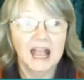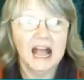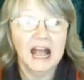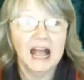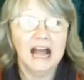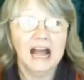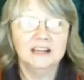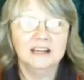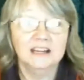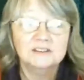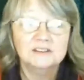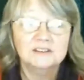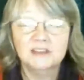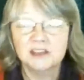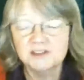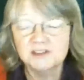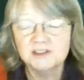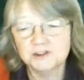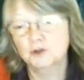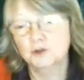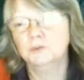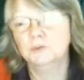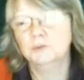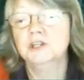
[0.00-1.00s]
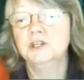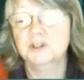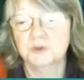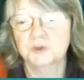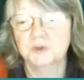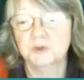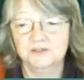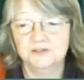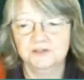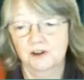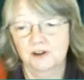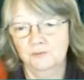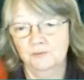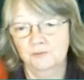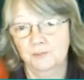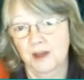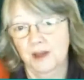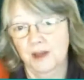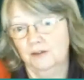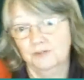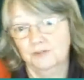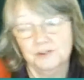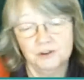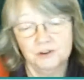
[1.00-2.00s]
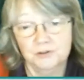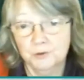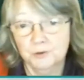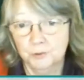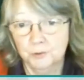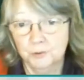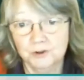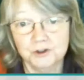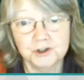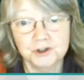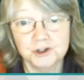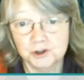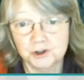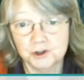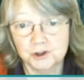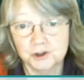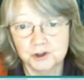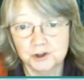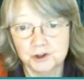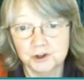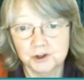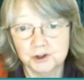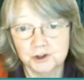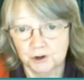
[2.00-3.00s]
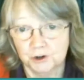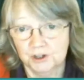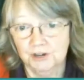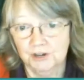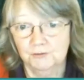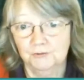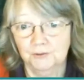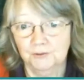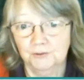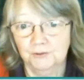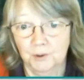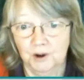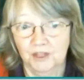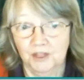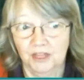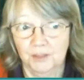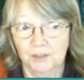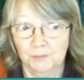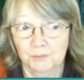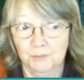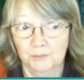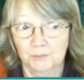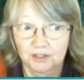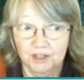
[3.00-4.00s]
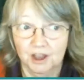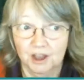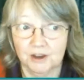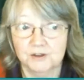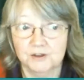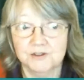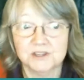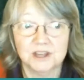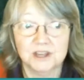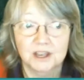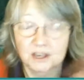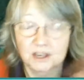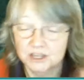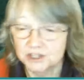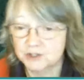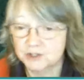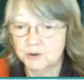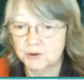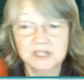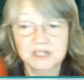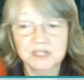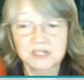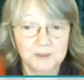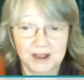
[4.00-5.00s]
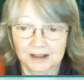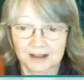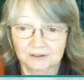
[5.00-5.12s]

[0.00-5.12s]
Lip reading: And that's normally £25. So if you want to join in for one of those, it's £20.